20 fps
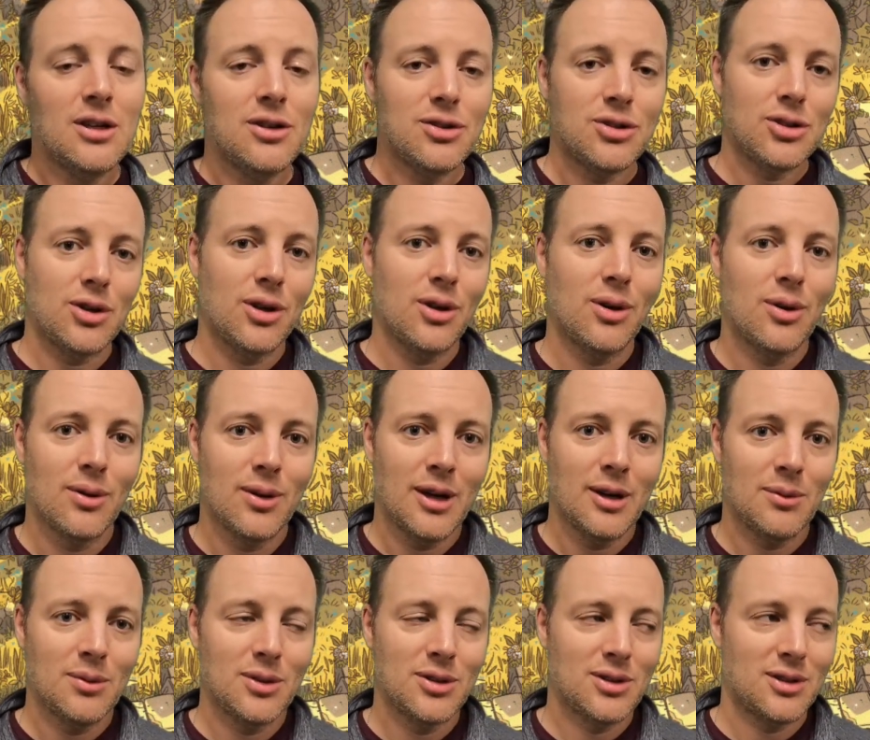So
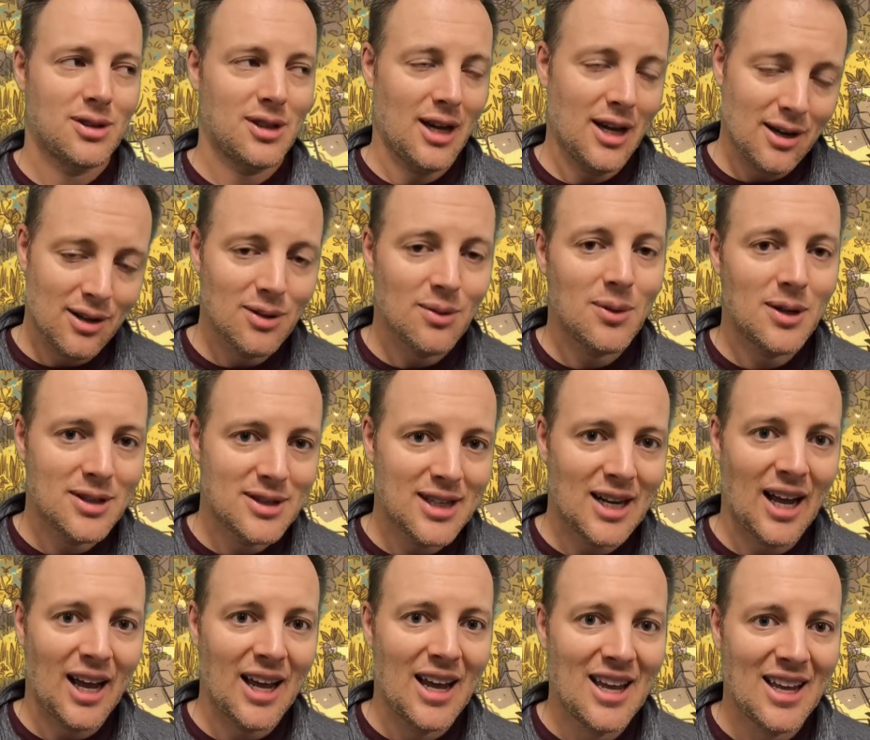it was kind of the ones
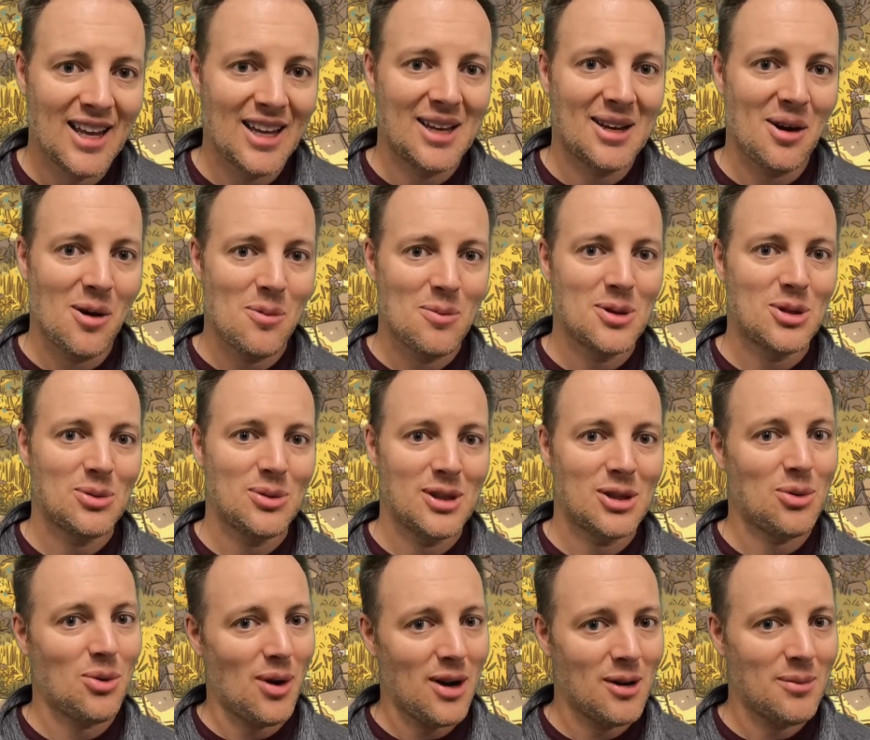that I go
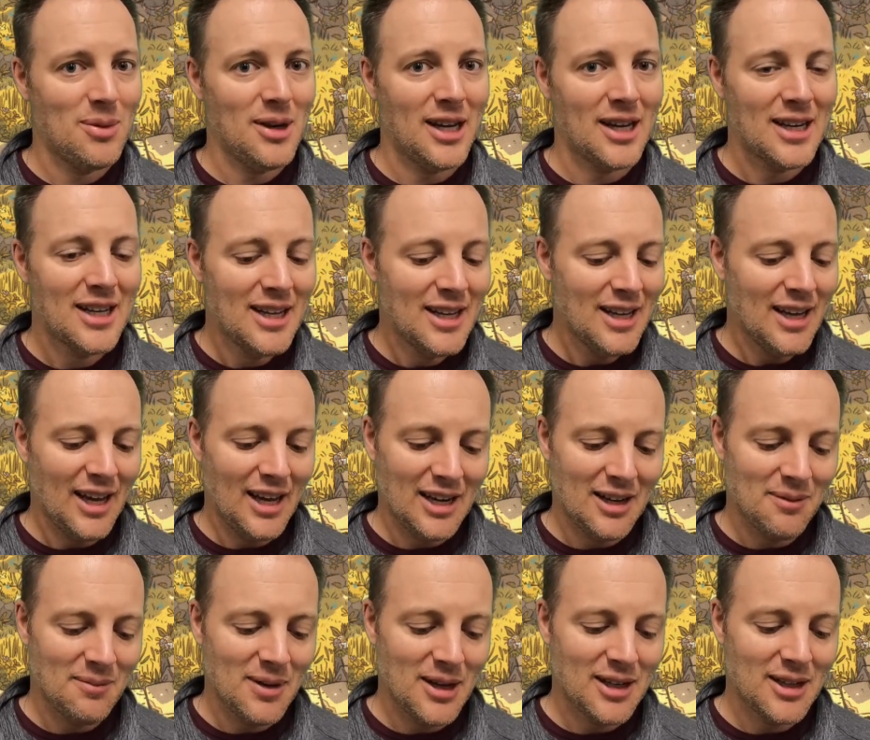between quite a bit, and
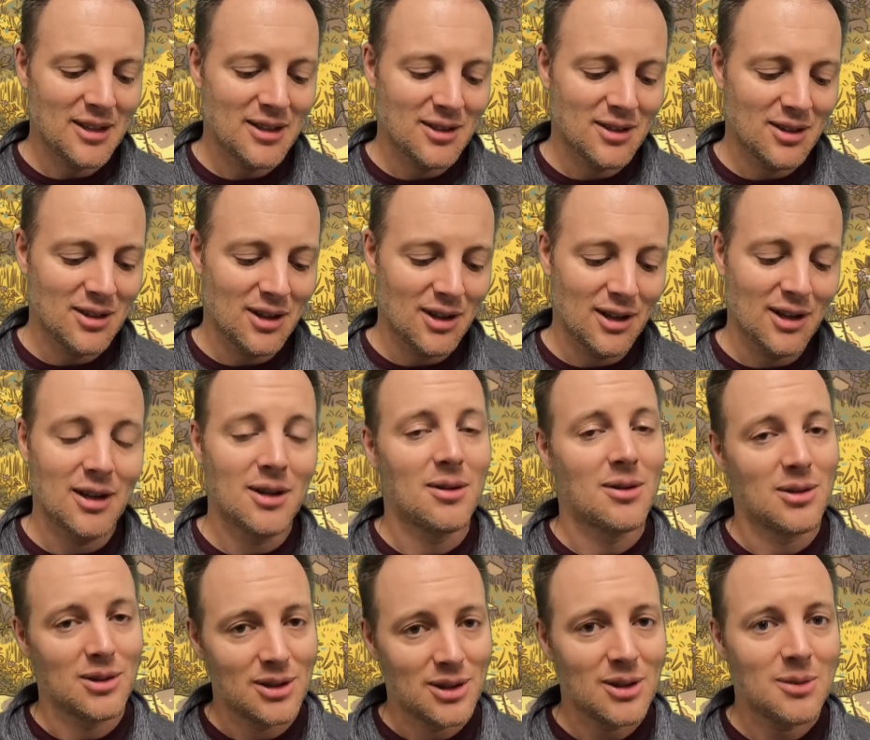it made it
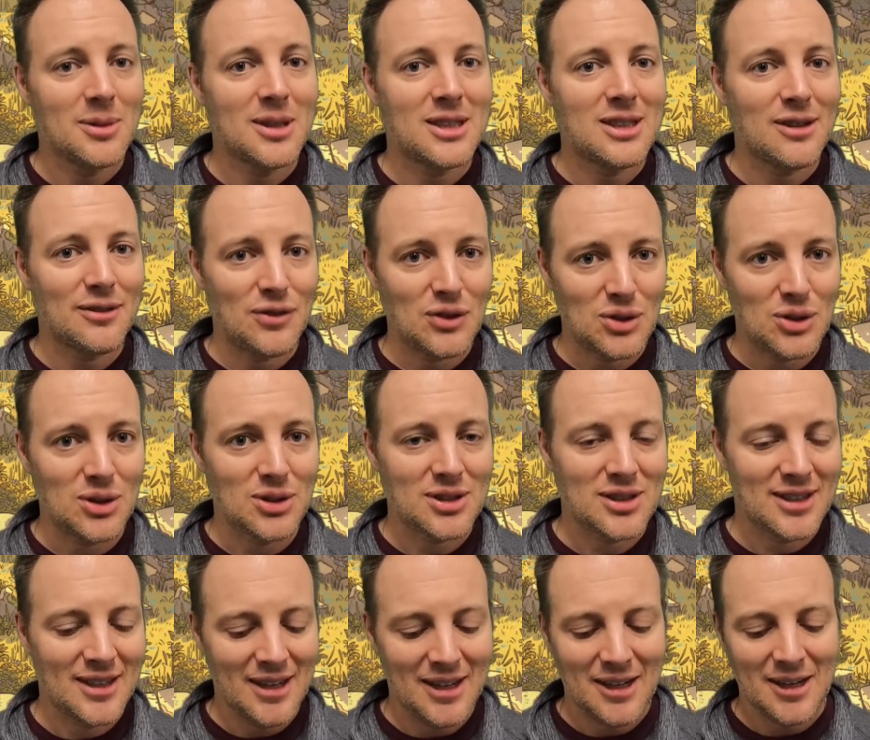a little bit
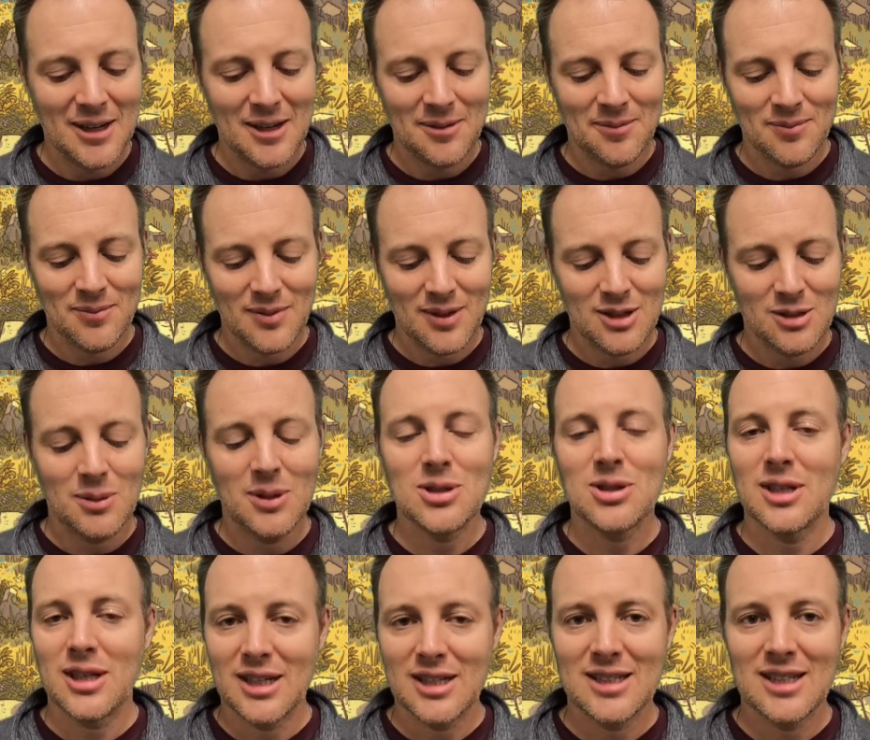difficult,
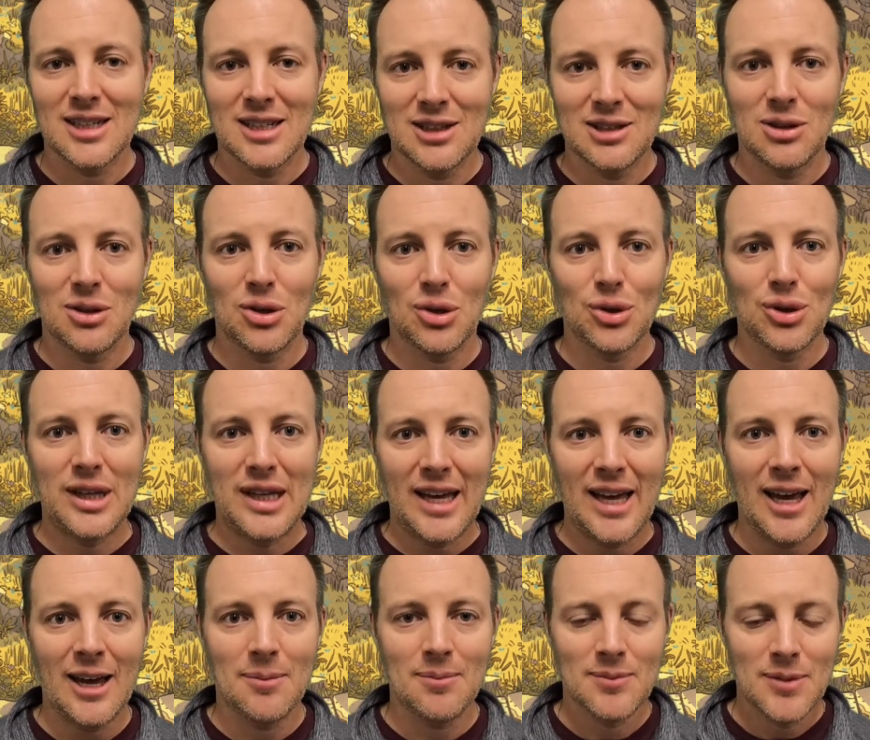especially, like I said, in the early
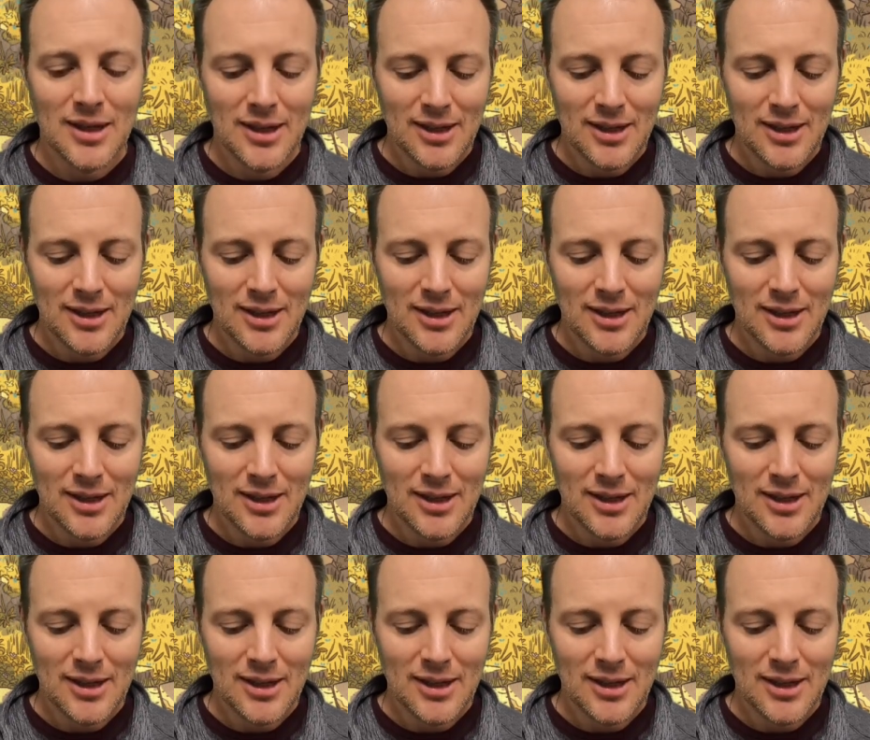game.